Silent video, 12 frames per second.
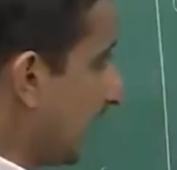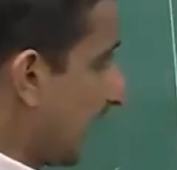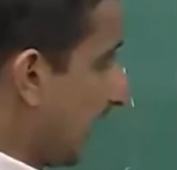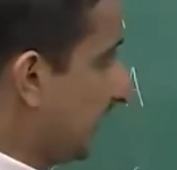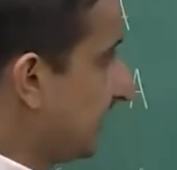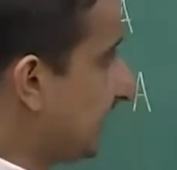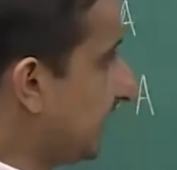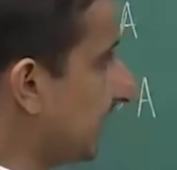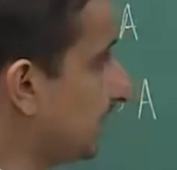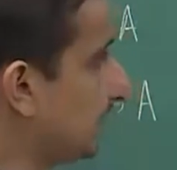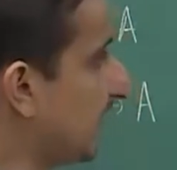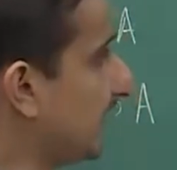and
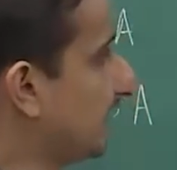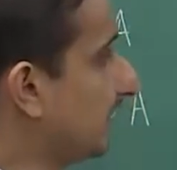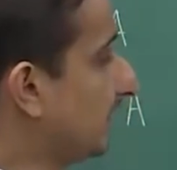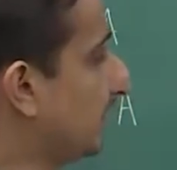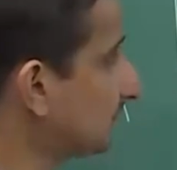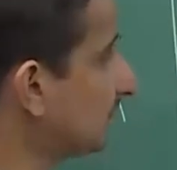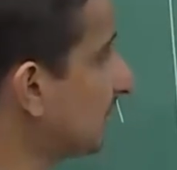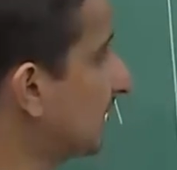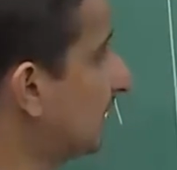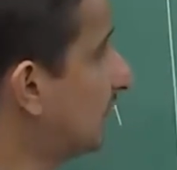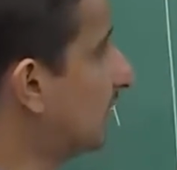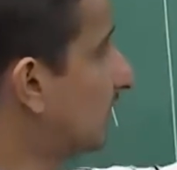here my
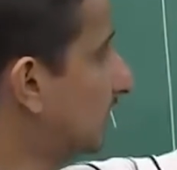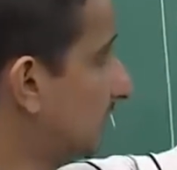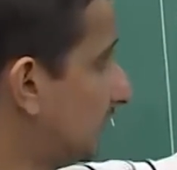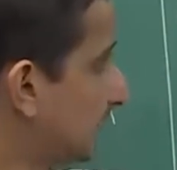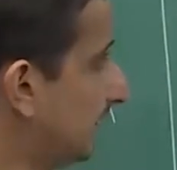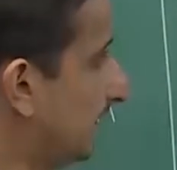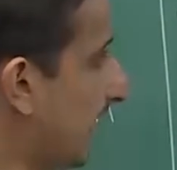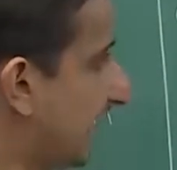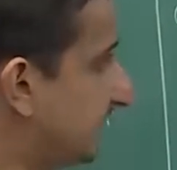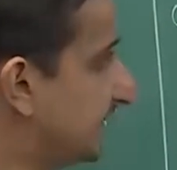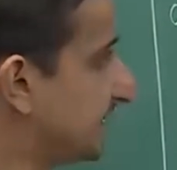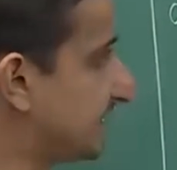
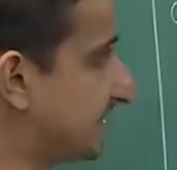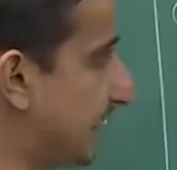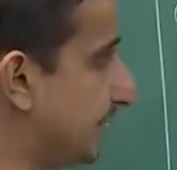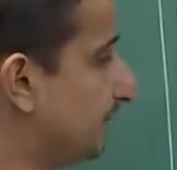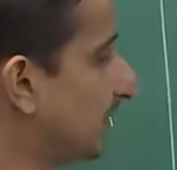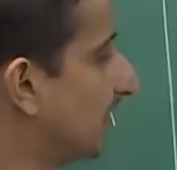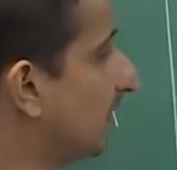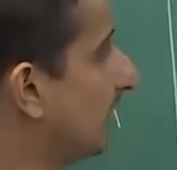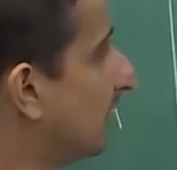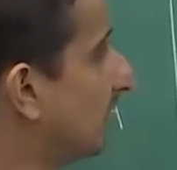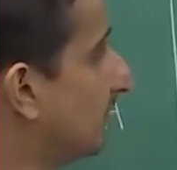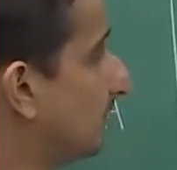at this step
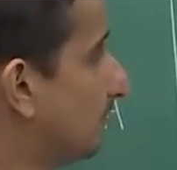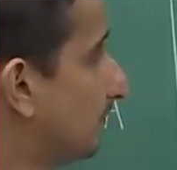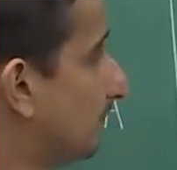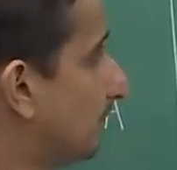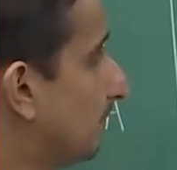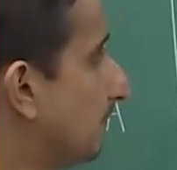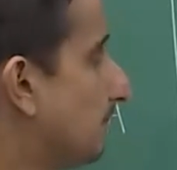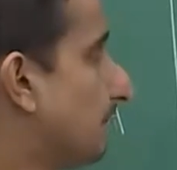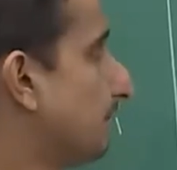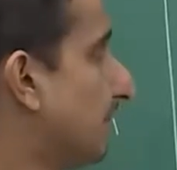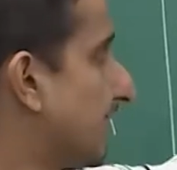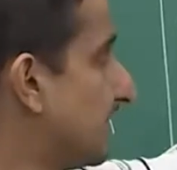
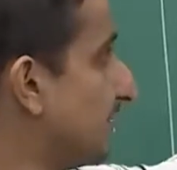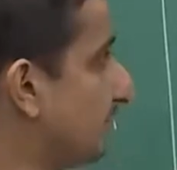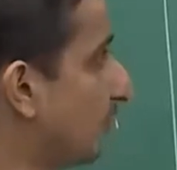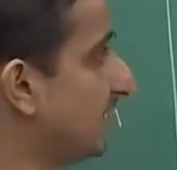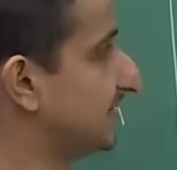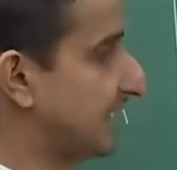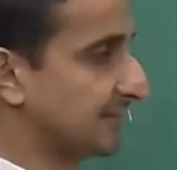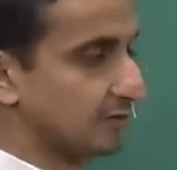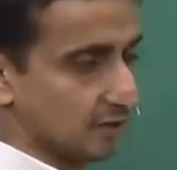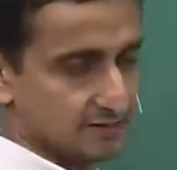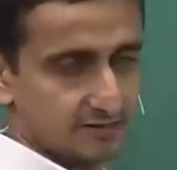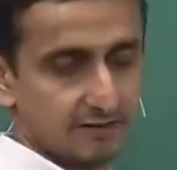my input is
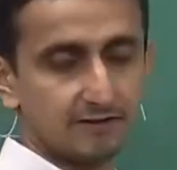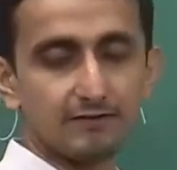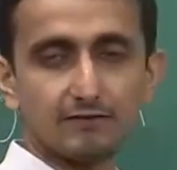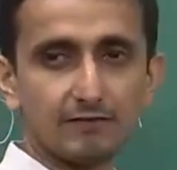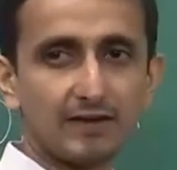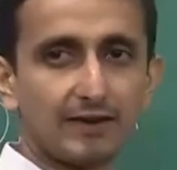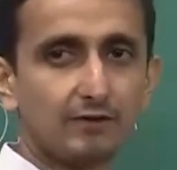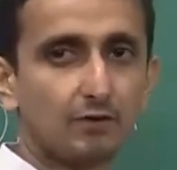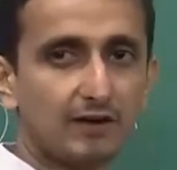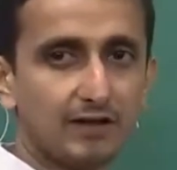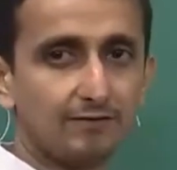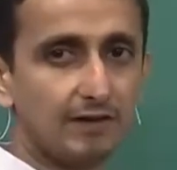exhausted, okay, I do
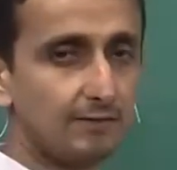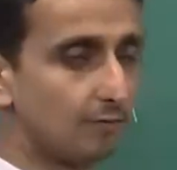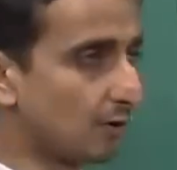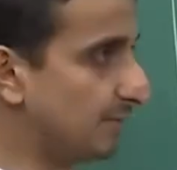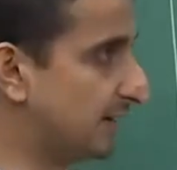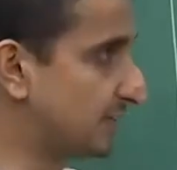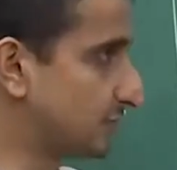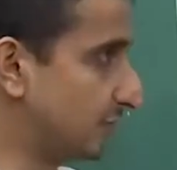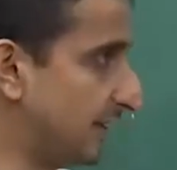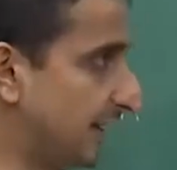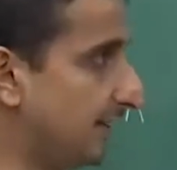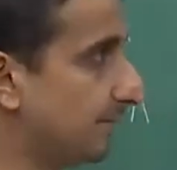not have any more bits
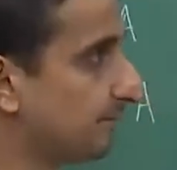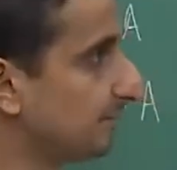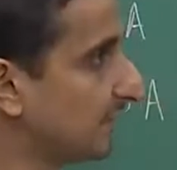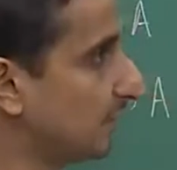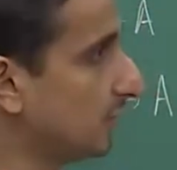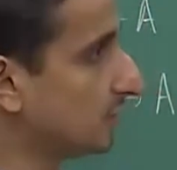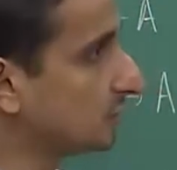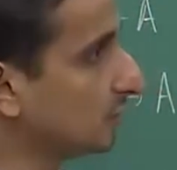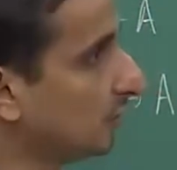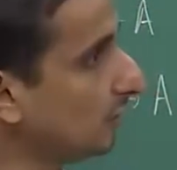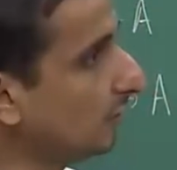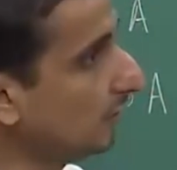to read.
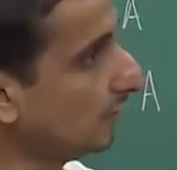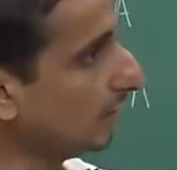So,